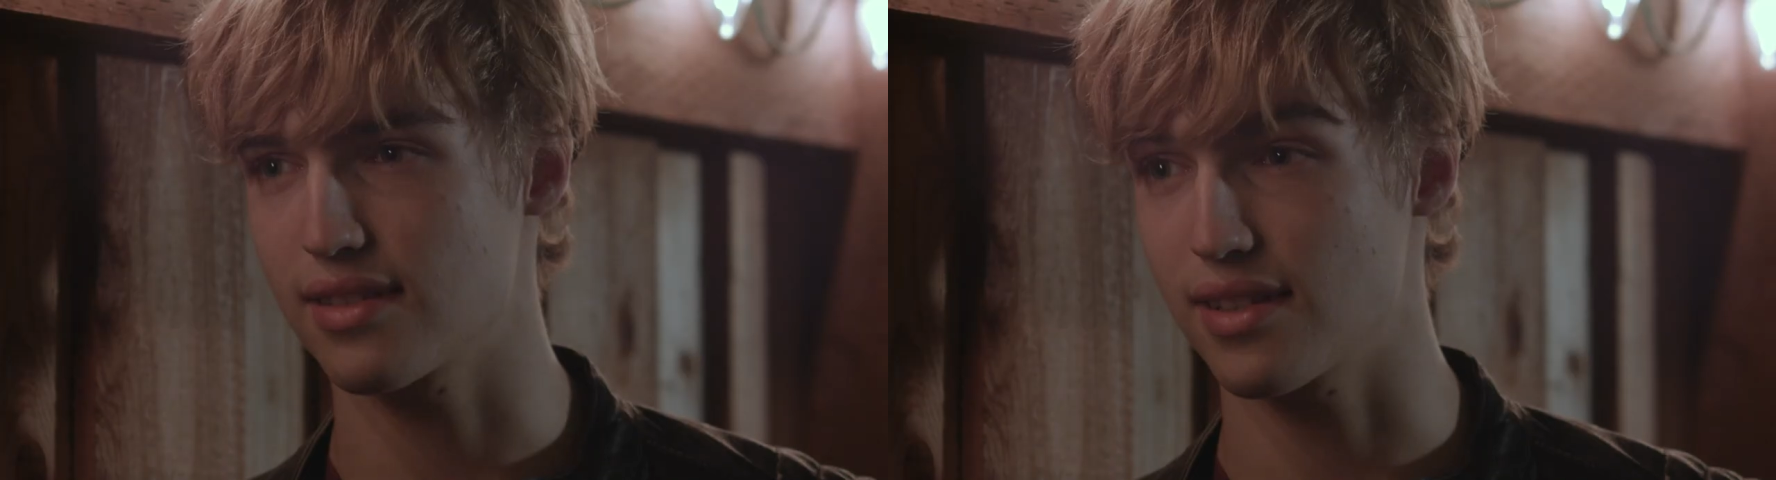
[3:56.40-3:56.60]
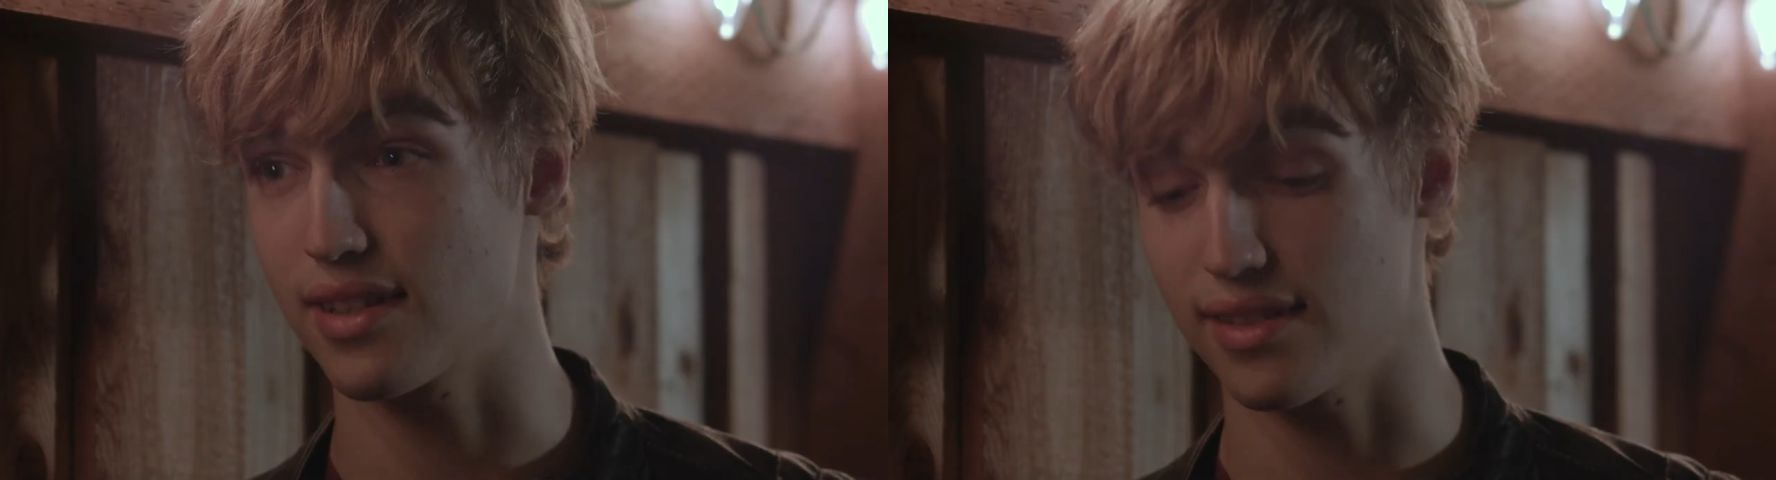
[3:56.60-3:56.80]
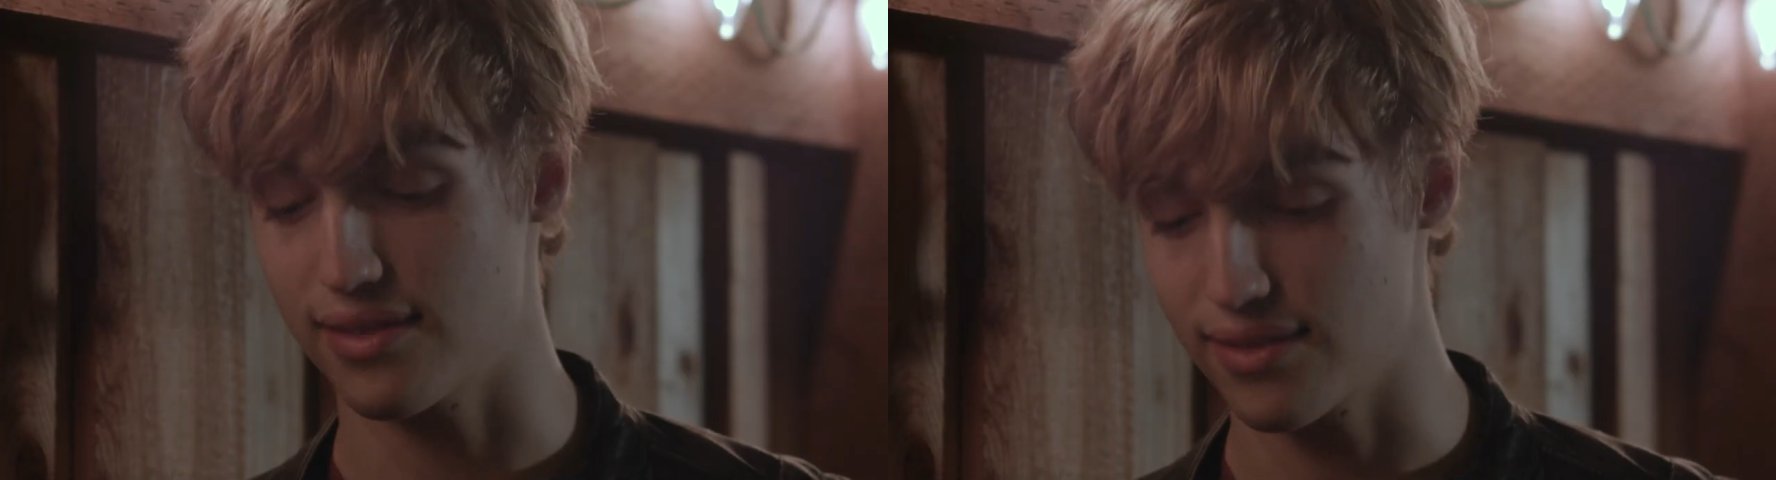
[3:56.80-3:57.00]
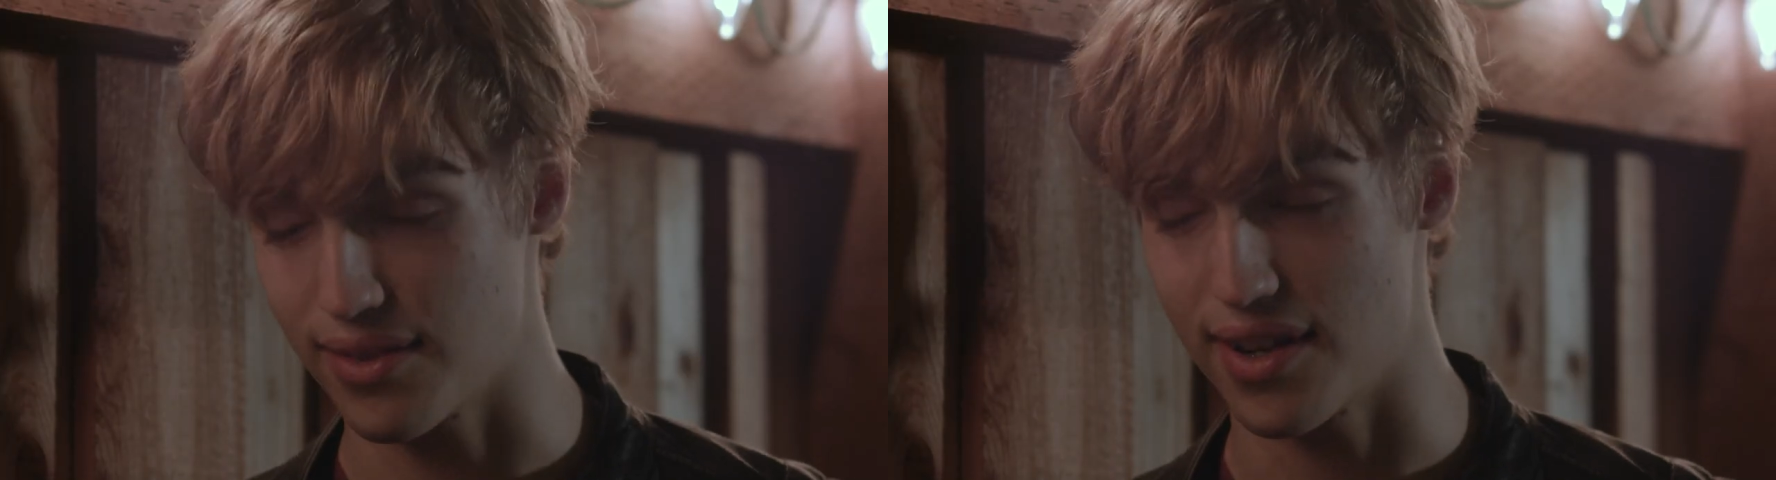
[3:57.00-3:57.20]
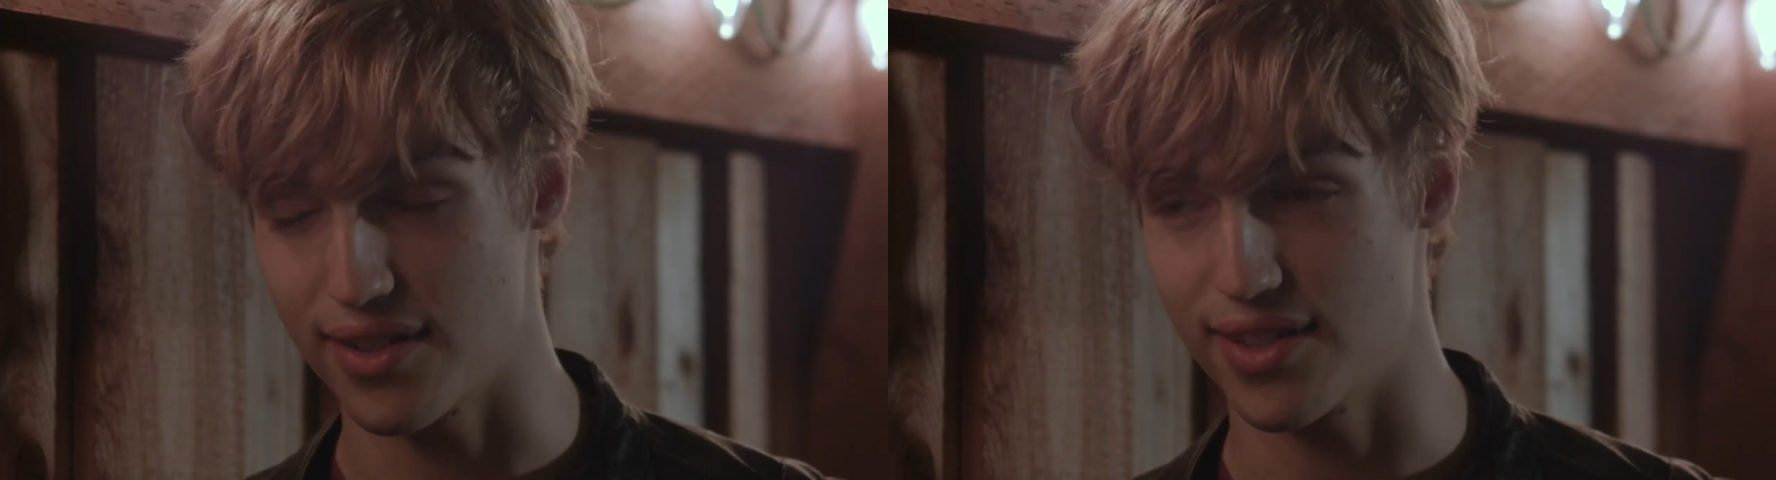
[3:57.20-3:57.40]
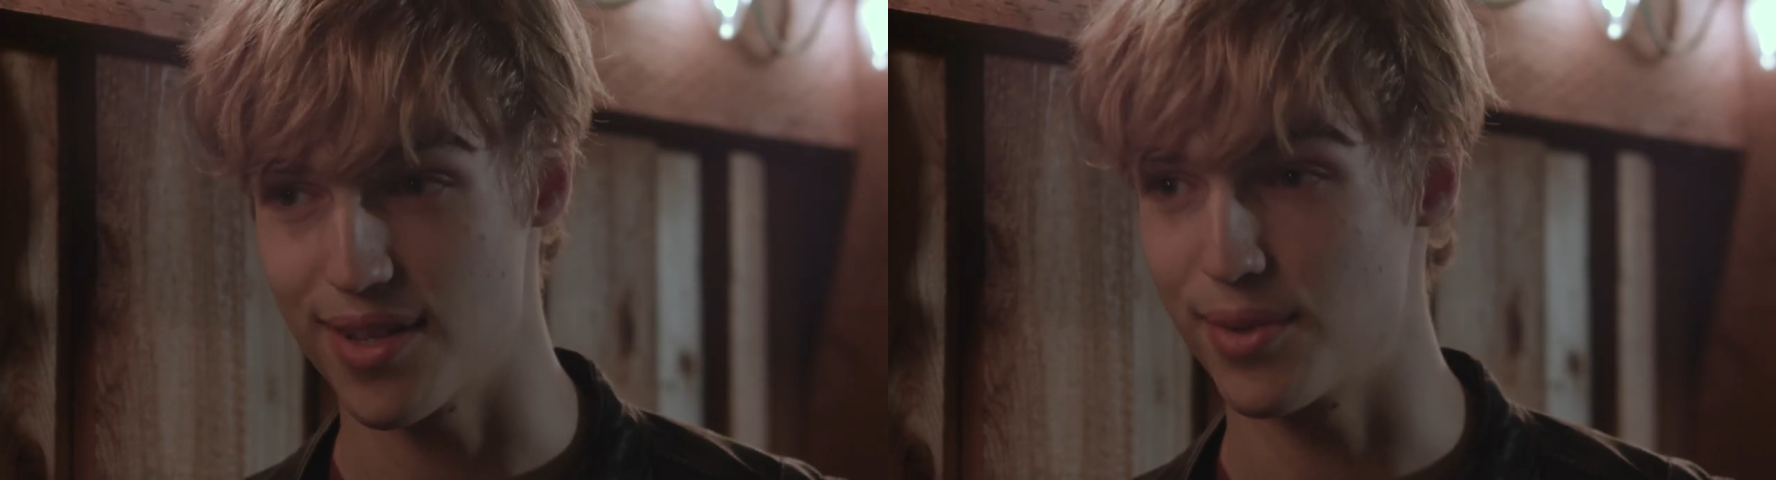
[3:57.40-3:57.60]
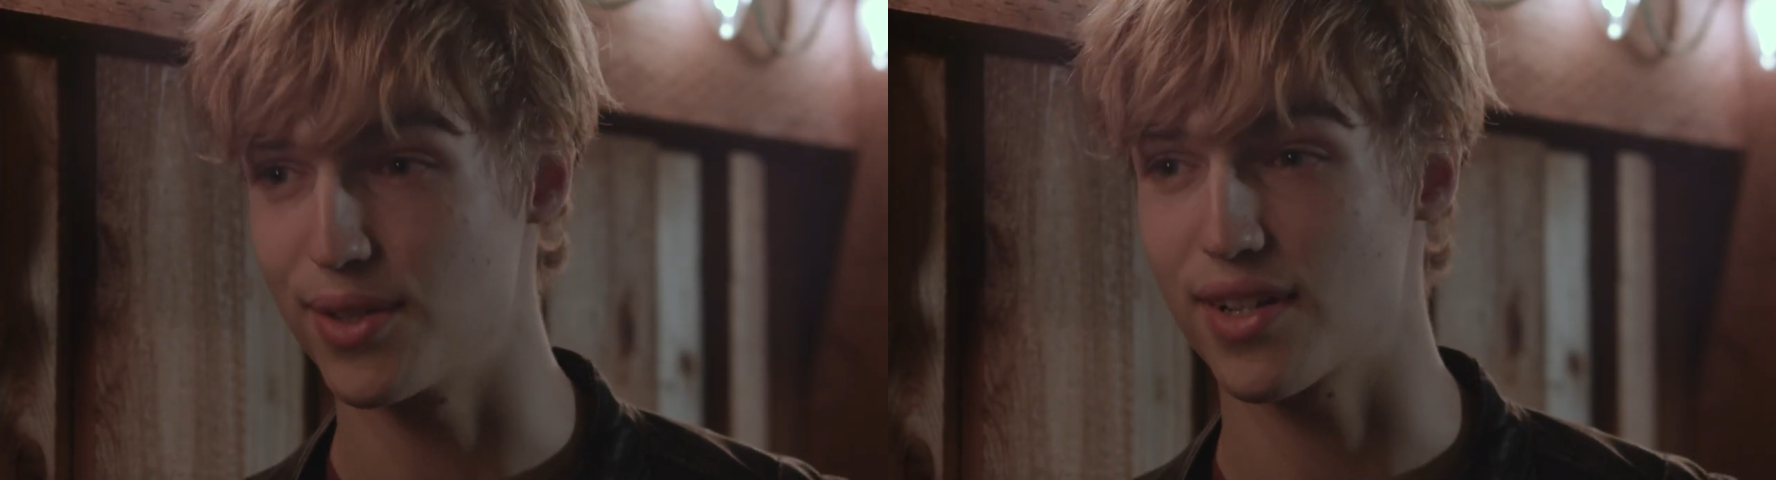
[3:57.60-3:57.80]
I write your name on